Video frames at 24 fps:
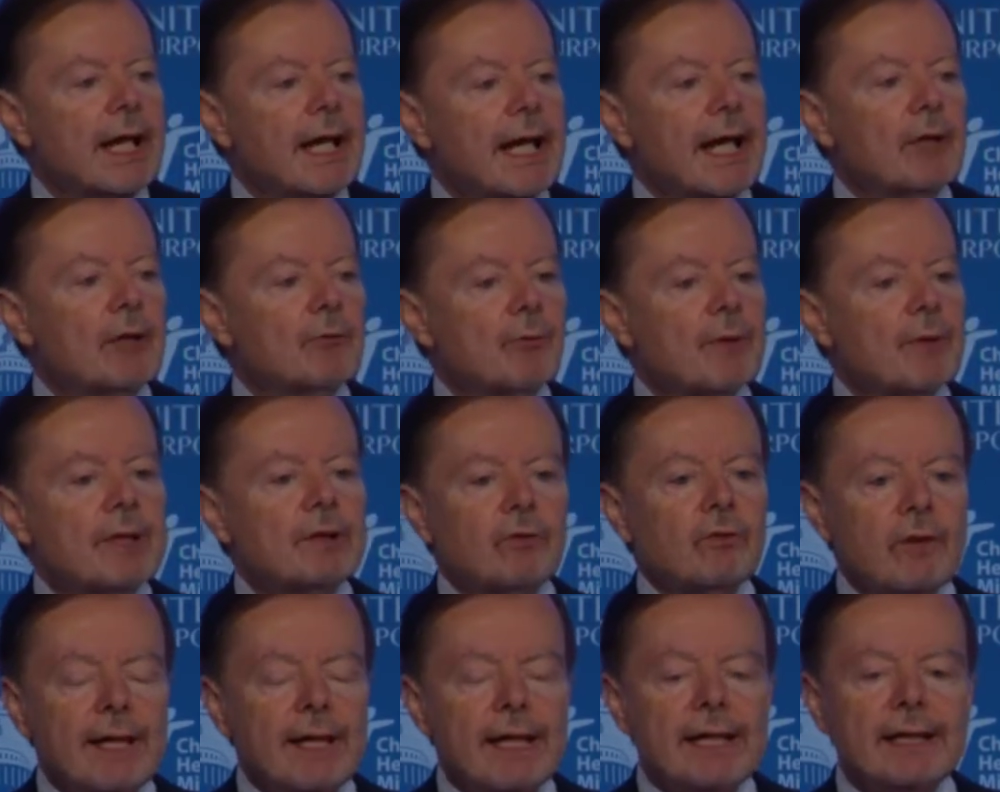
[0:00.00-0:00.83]
and
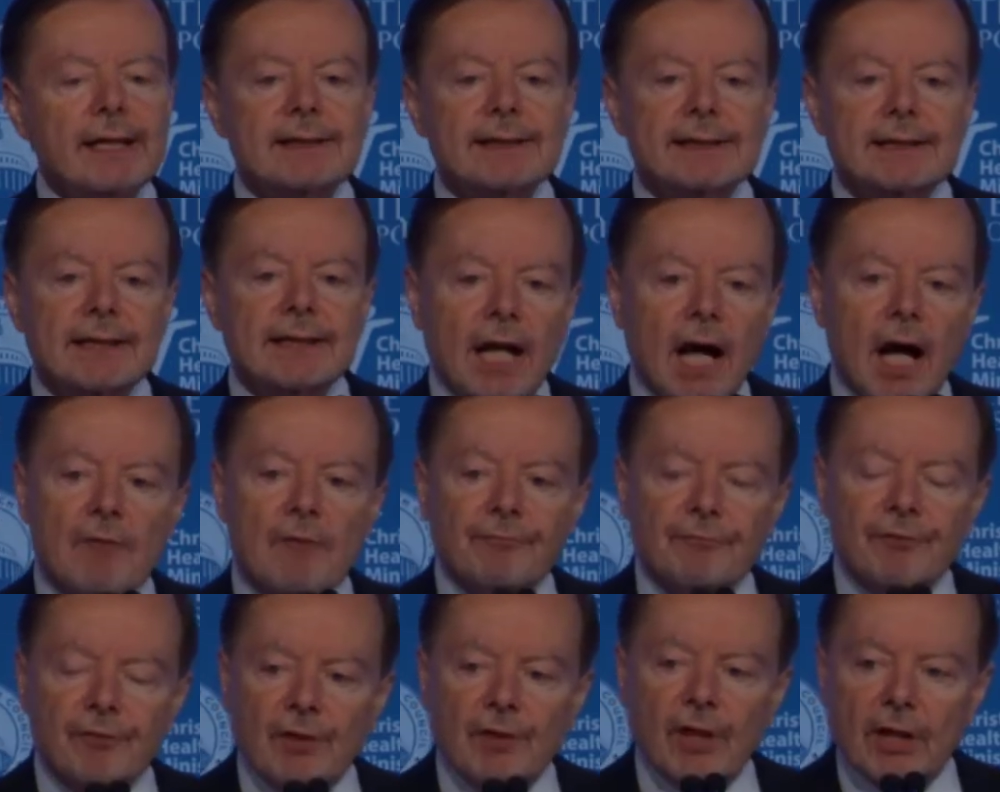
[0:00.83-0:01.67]
release
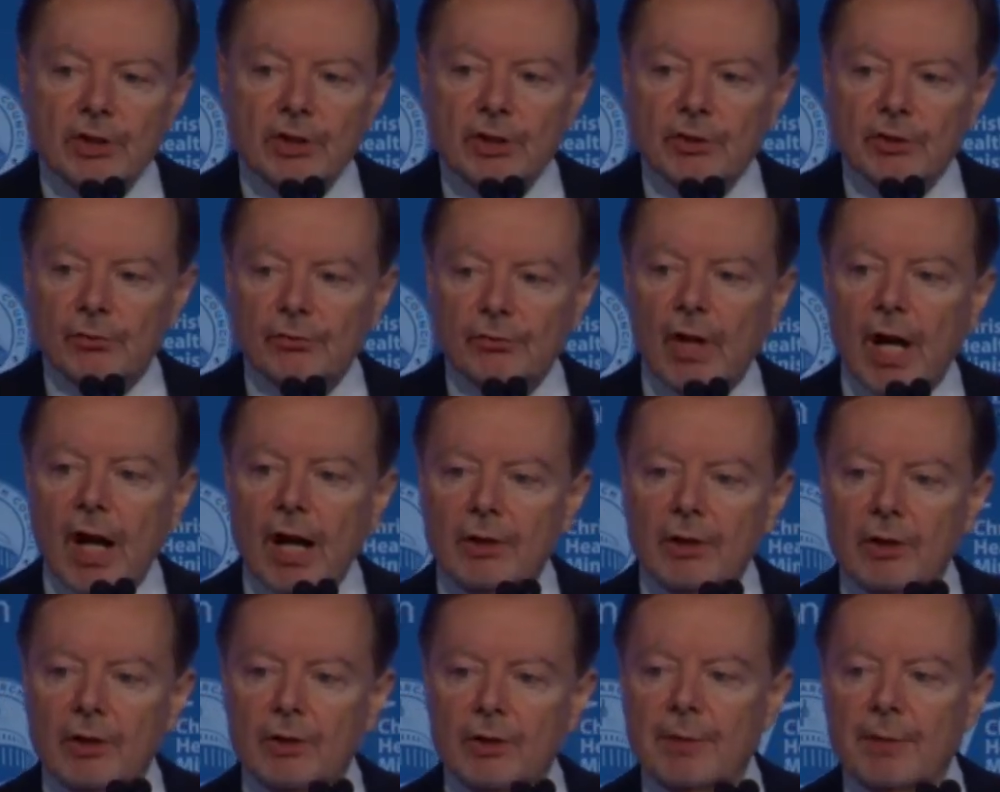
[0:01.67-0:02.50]
confidential
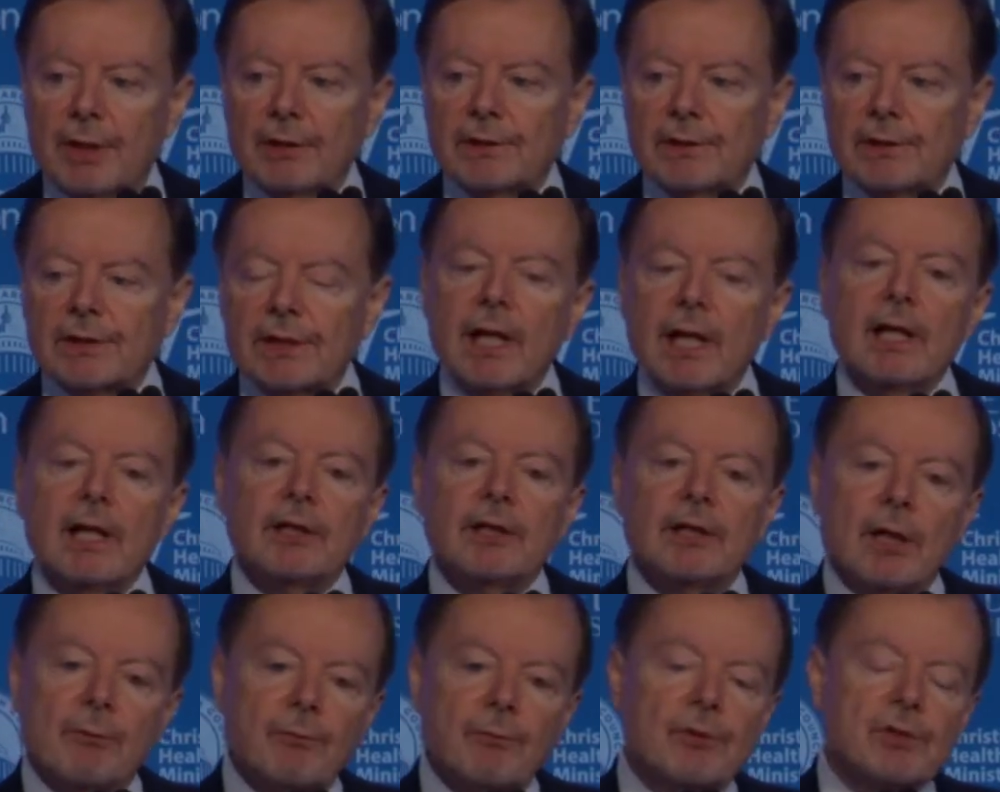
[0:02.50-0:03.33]
documents
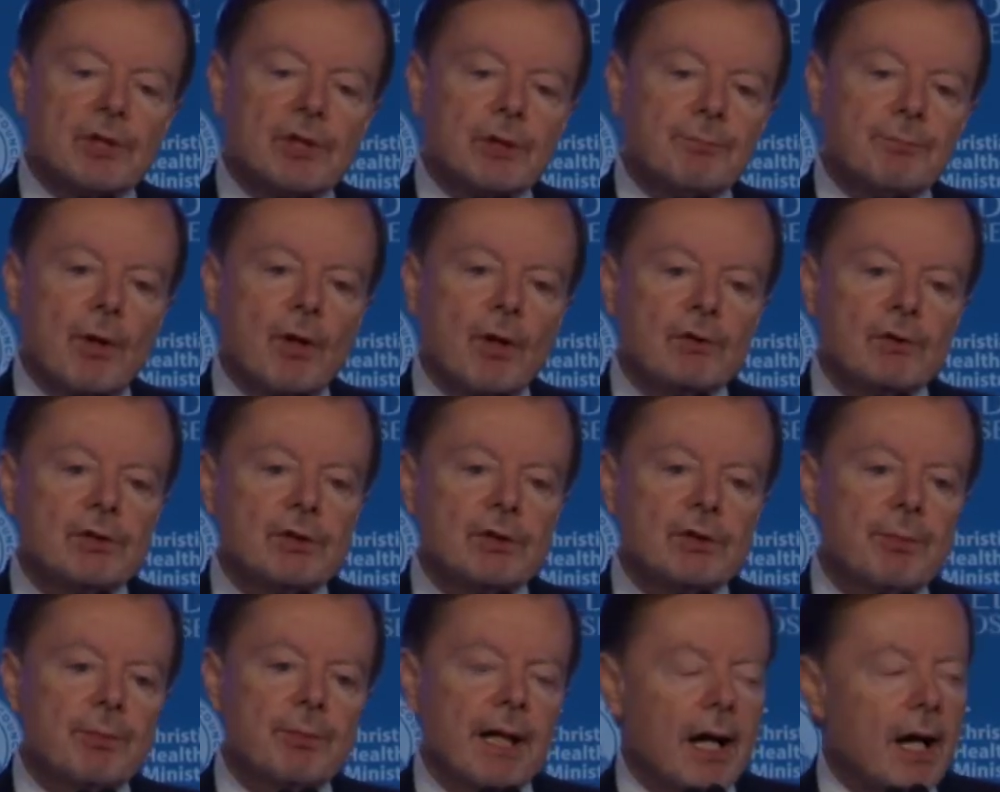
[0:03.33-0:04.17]
that were
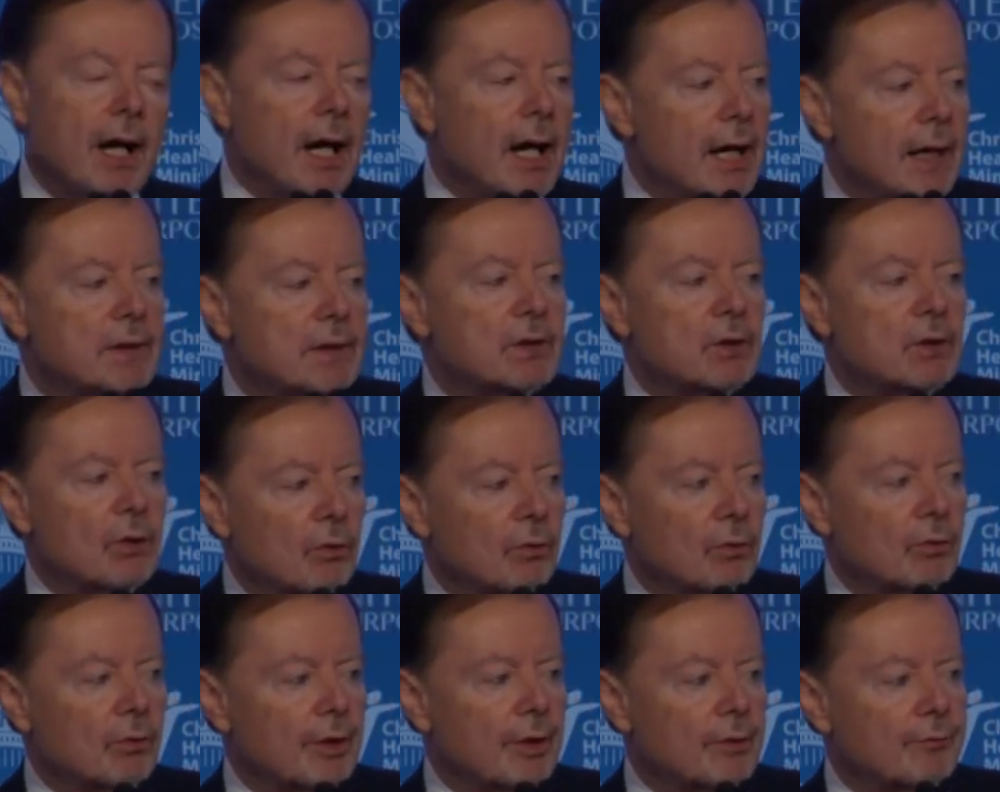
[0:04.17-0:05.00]
supposed to be eyes
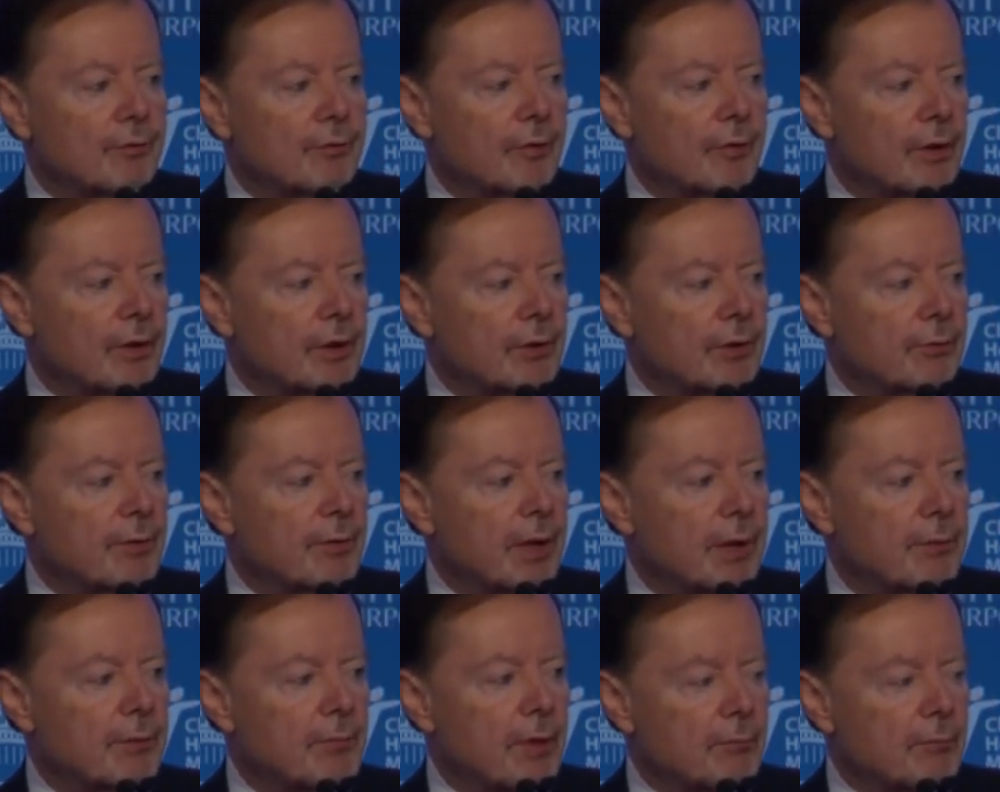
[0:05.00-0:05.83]
only for the
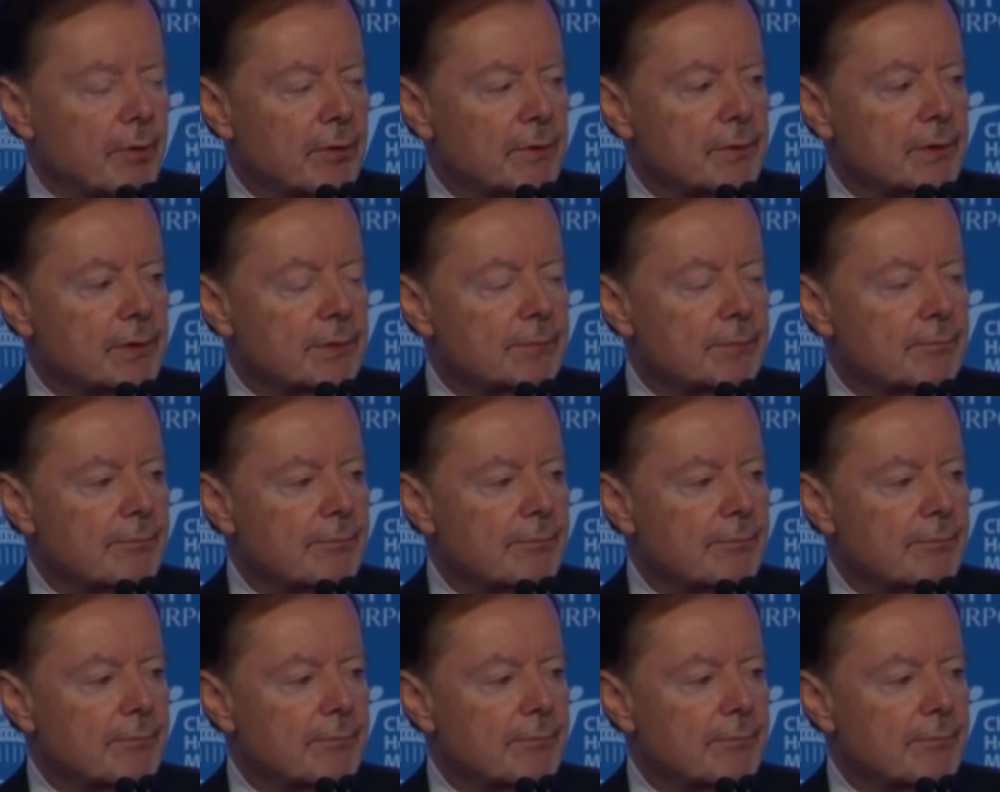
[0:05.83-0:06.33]
committee members.